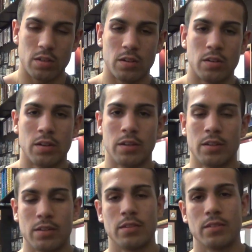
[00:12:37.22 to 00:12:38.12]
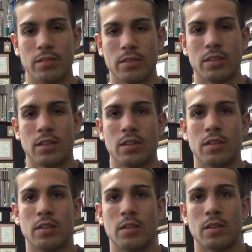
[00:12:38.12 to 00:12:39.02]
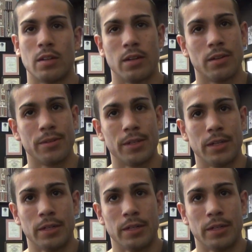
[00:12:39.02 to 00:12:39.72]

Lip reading: All right. Hey, well,